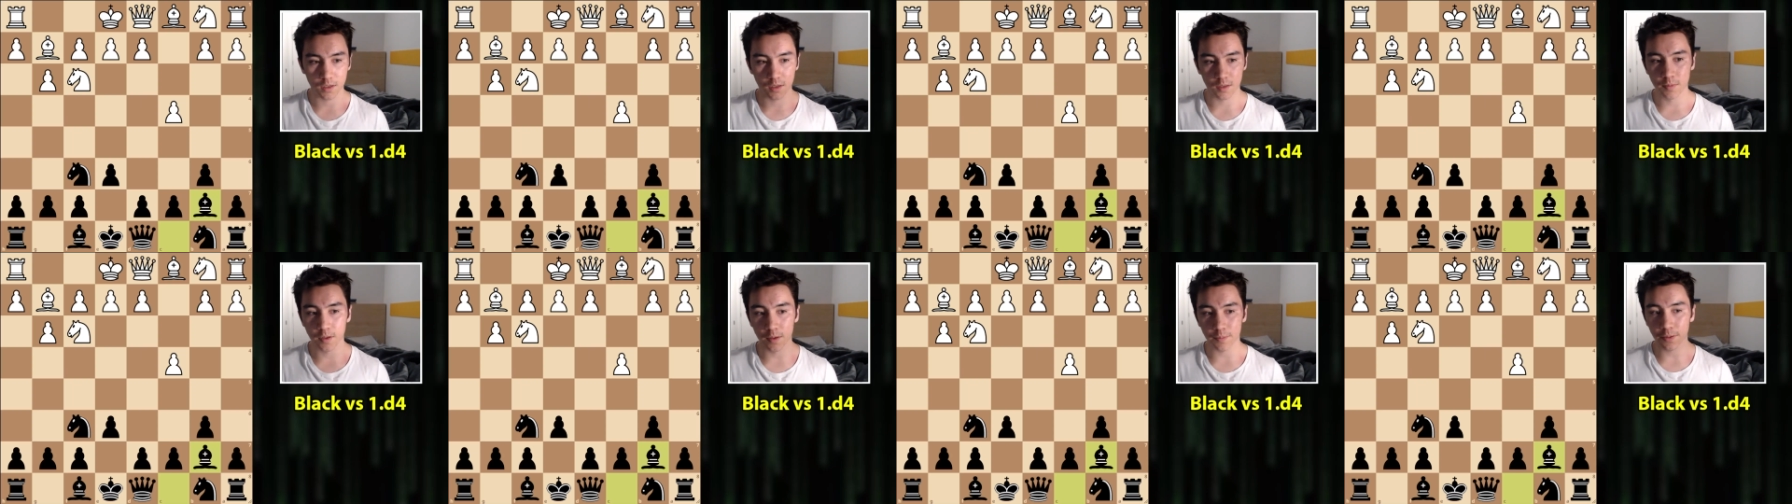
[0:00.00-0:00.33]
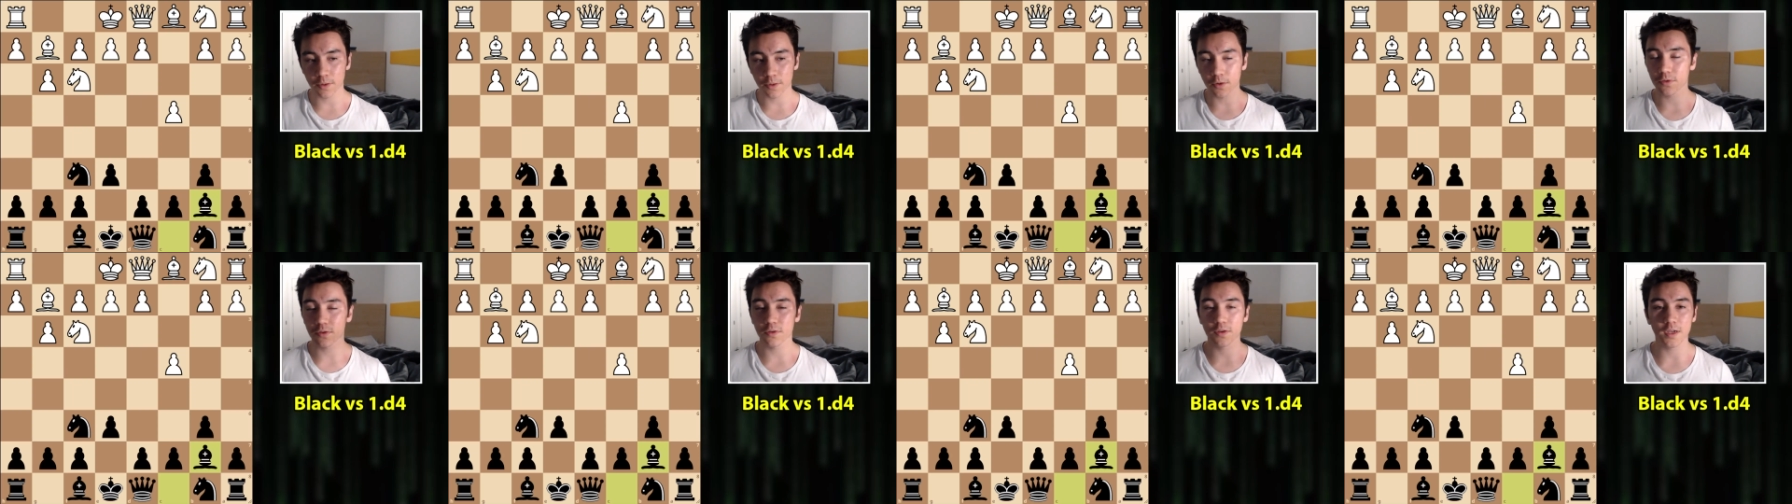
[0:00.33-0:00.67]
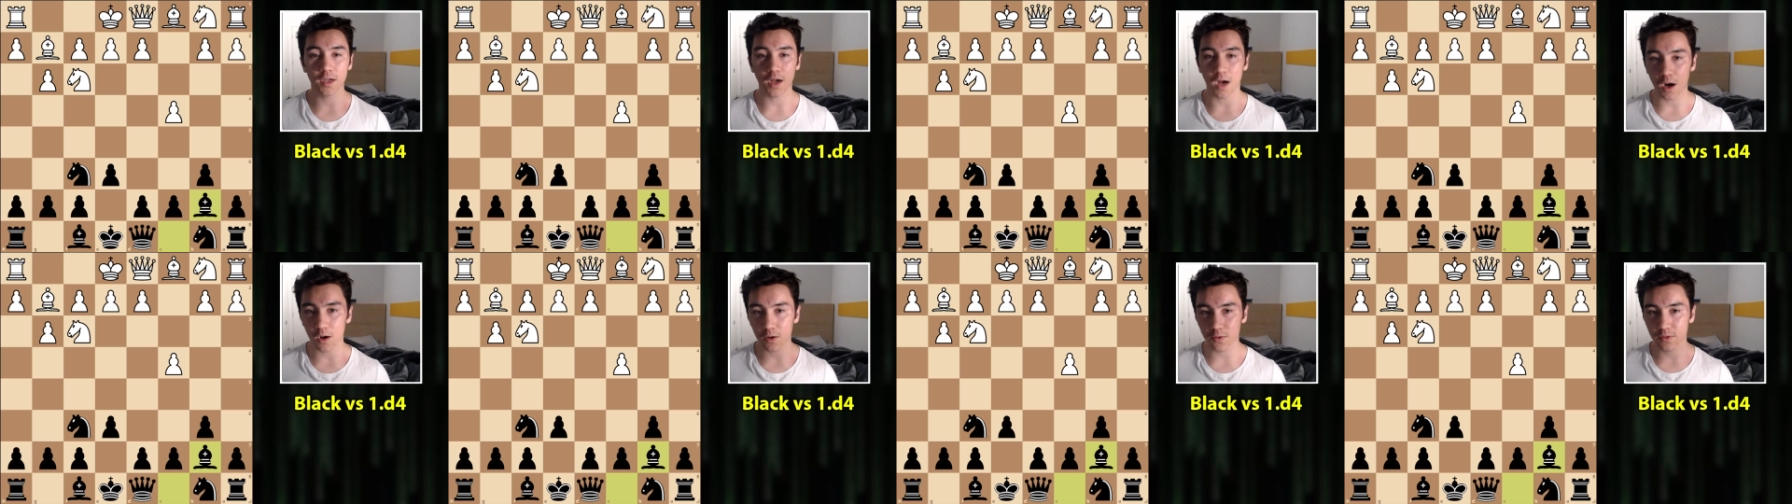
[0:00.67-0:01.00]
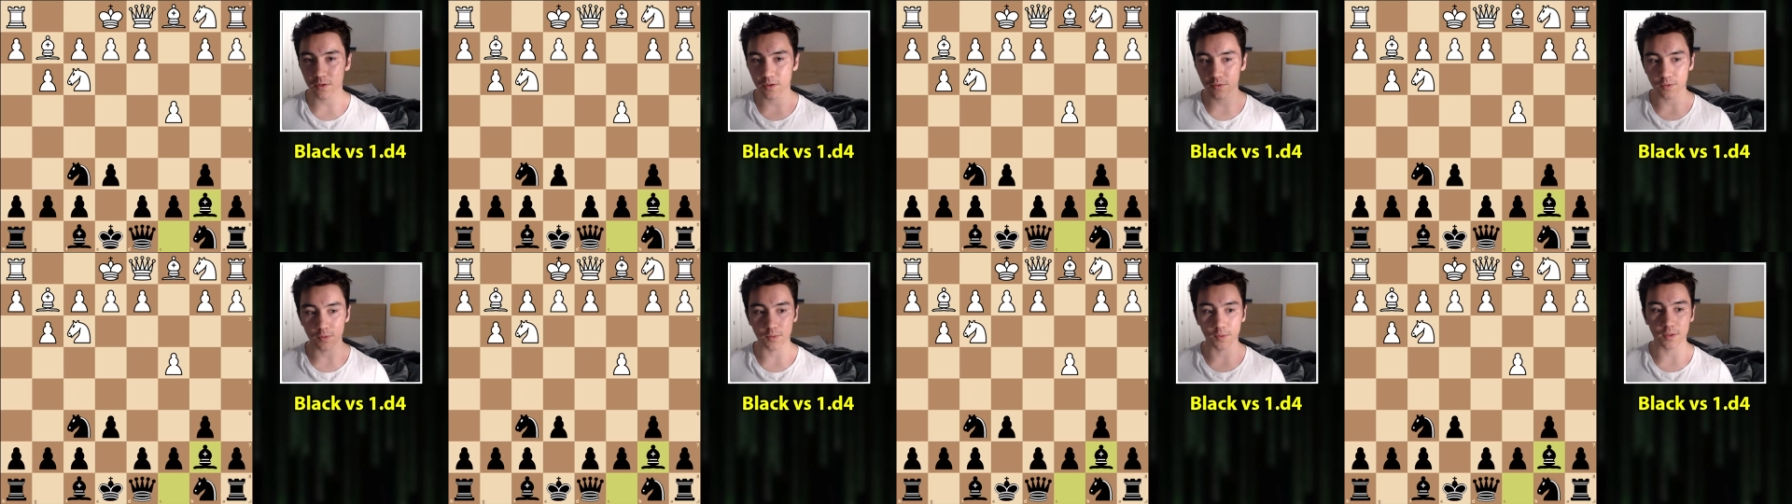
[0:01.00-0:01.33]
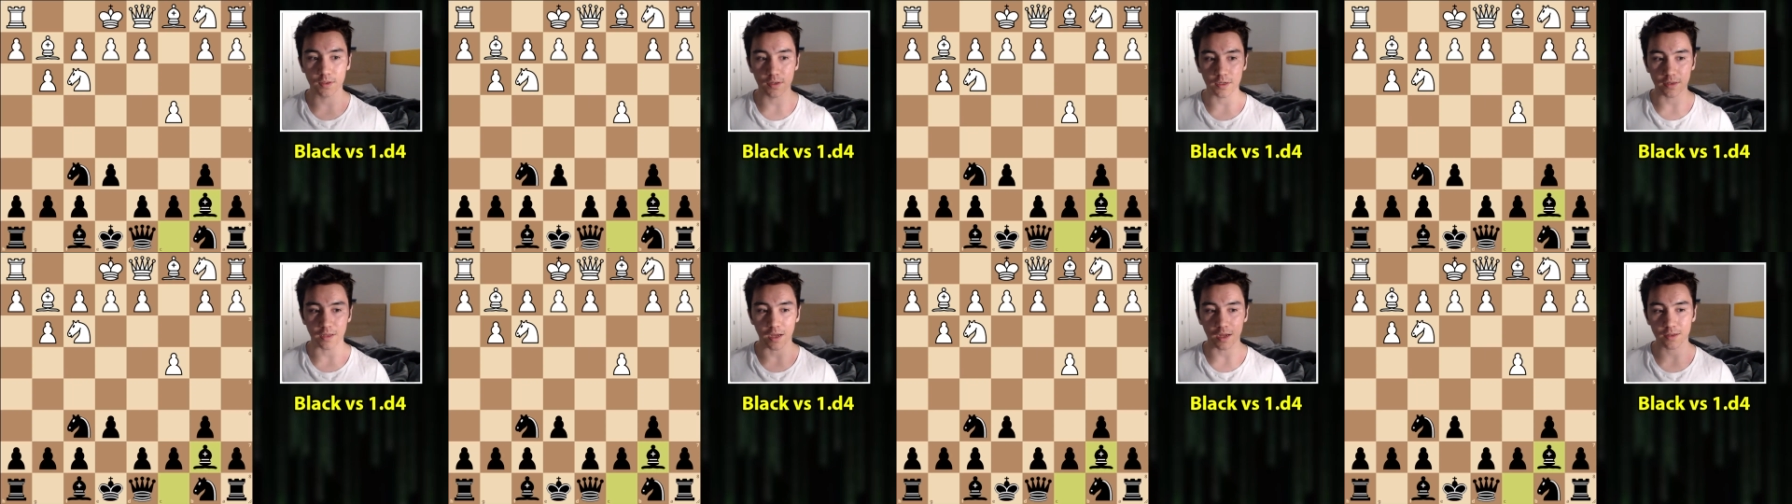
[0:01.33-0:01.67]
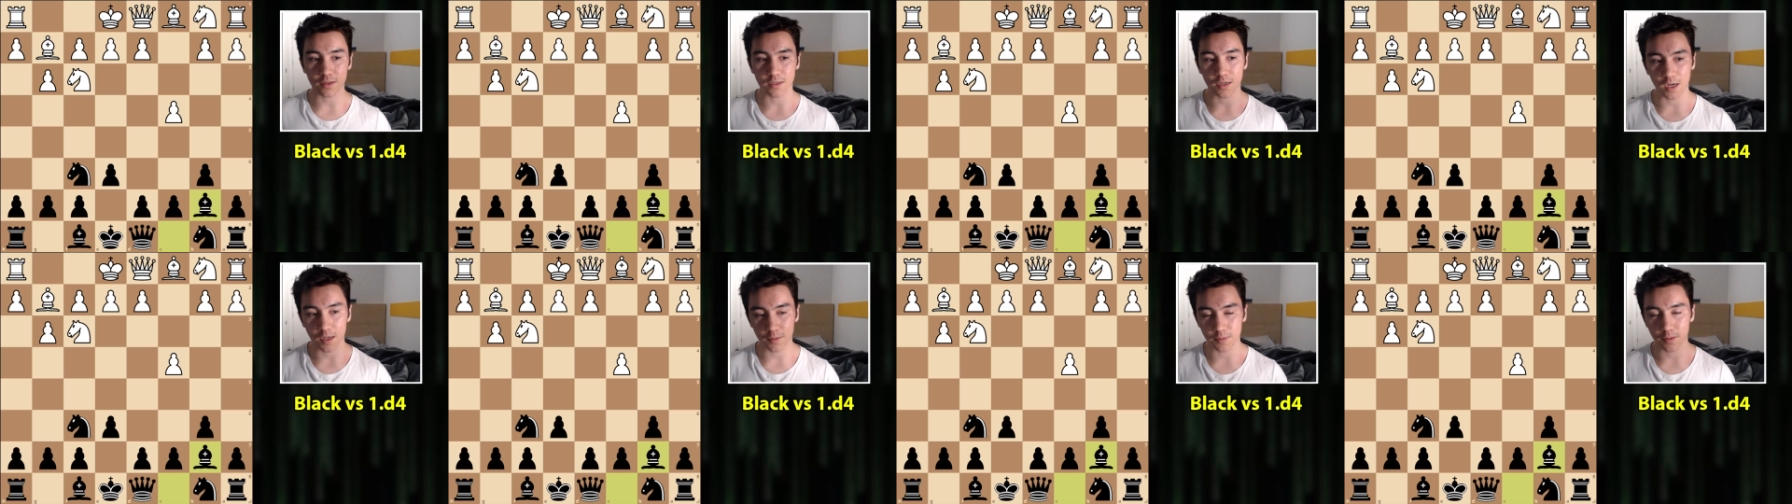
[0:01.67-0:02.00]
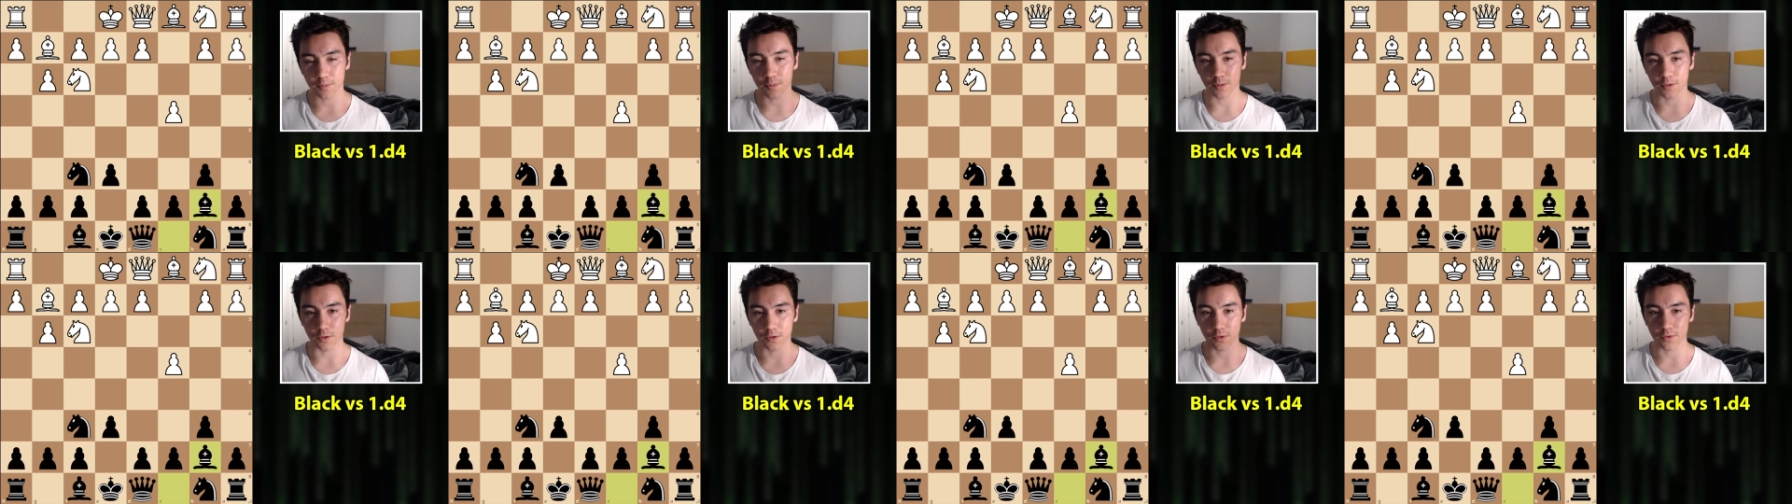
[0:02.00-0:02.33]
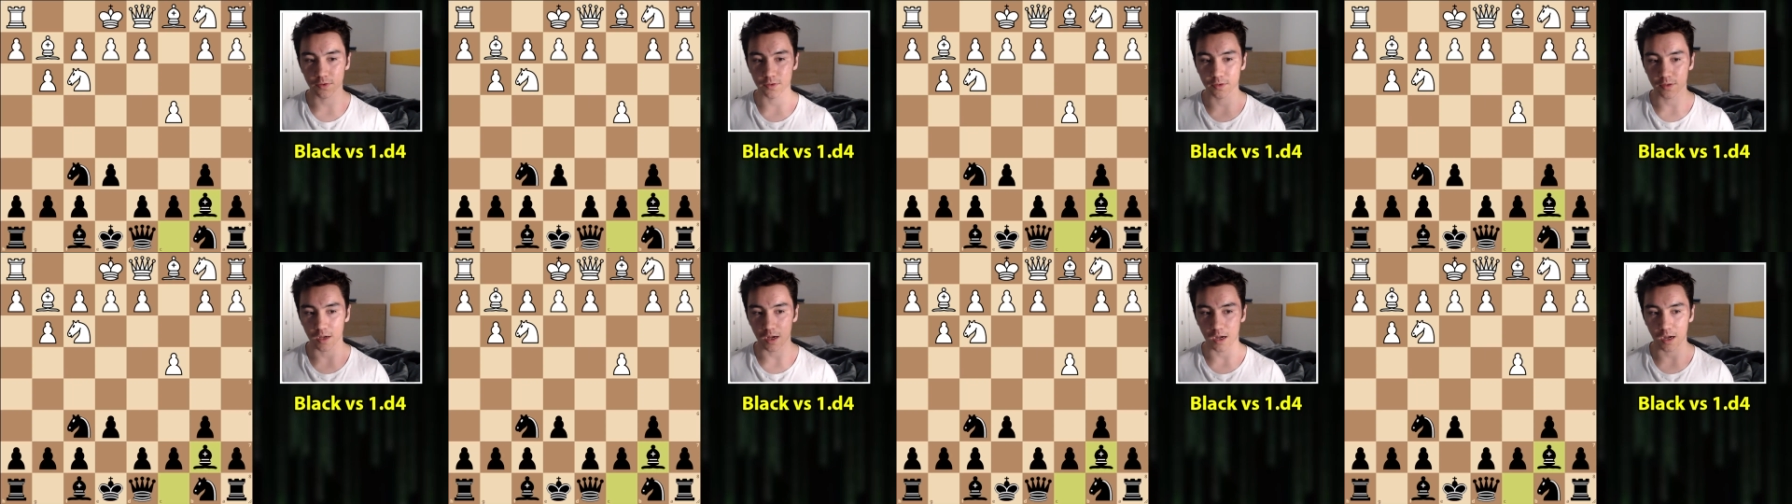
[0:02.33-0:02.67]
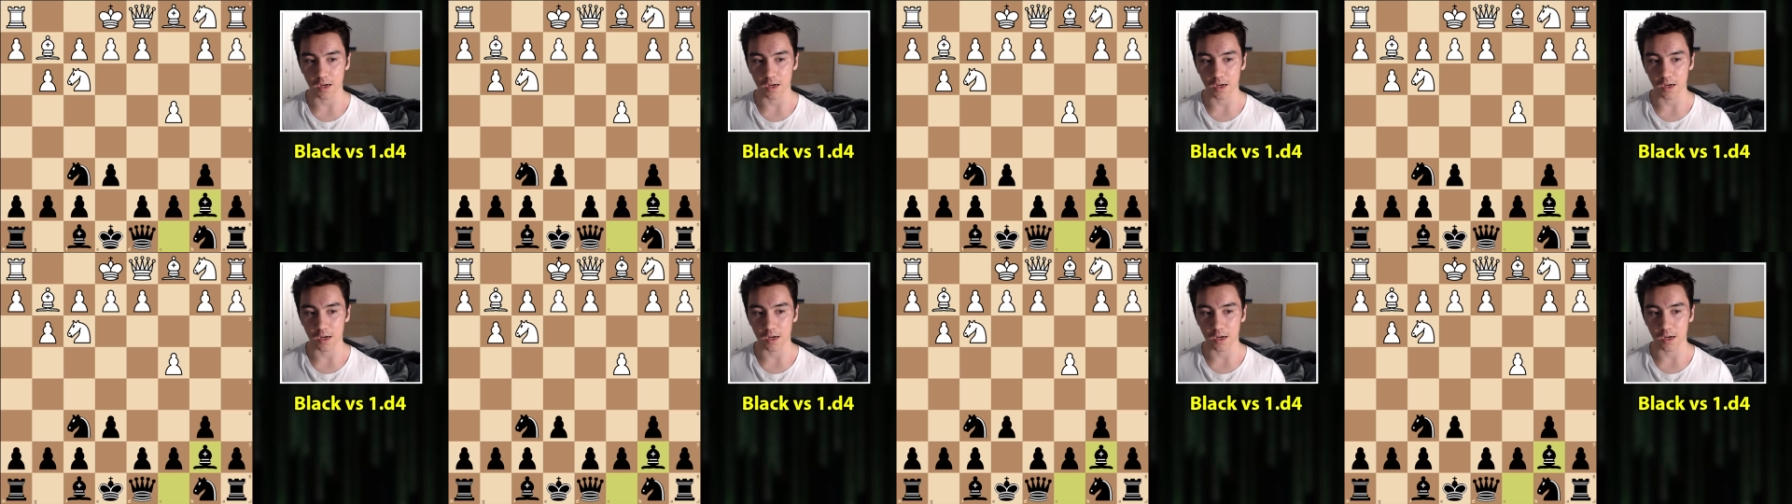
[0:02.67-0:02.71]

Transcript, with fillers: But personally, I was never really that type of person.